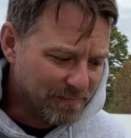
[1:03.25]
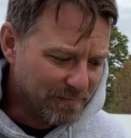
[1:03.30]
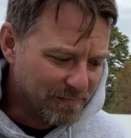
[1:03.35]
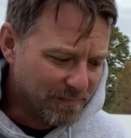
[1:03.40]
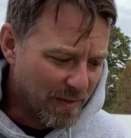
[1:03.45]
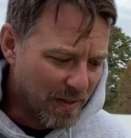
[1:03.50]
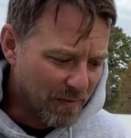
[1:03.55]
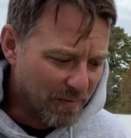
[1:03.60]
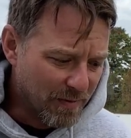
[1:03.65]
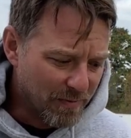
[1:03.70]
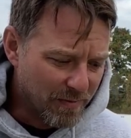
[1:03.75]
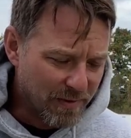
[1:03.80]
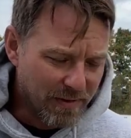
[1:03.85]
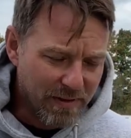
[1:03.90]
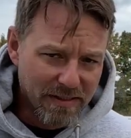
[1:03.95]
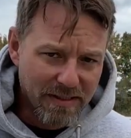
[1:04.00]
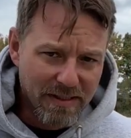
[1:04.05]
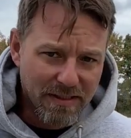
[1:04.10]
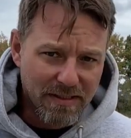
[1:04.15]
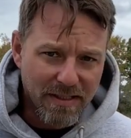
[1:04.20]
But we
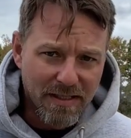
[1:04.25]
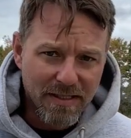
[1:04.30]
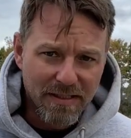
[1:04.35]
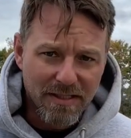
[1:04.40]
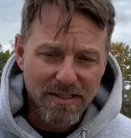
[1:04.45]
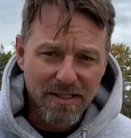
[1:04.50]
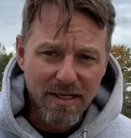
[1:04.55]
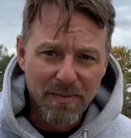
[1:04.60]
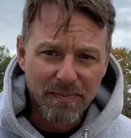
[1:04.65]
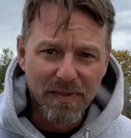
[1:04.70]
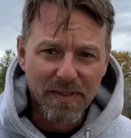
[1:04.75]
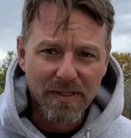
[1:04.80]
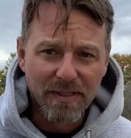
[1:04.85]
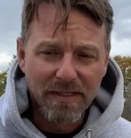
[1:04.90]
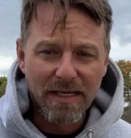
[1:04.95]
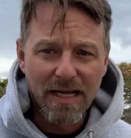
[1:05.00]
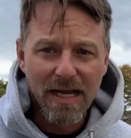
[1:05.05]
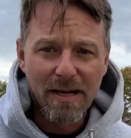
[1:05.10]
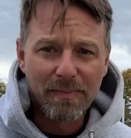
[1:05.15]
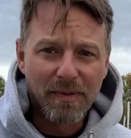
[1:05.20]
really need to get something to
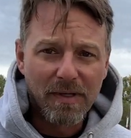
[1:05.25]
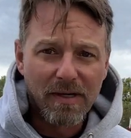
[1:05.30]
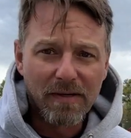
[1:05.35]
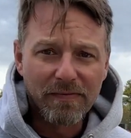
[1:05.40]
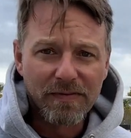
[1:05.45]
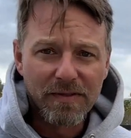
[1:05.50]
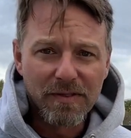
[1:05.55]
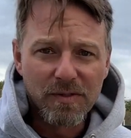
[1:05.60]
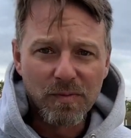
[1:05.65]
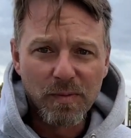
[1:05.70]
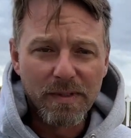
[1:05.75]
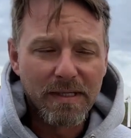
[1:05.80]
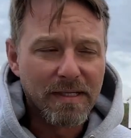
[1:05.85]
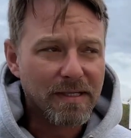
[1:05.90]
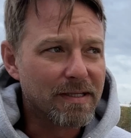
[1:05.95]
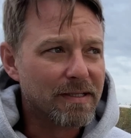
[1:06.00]
cap off this week.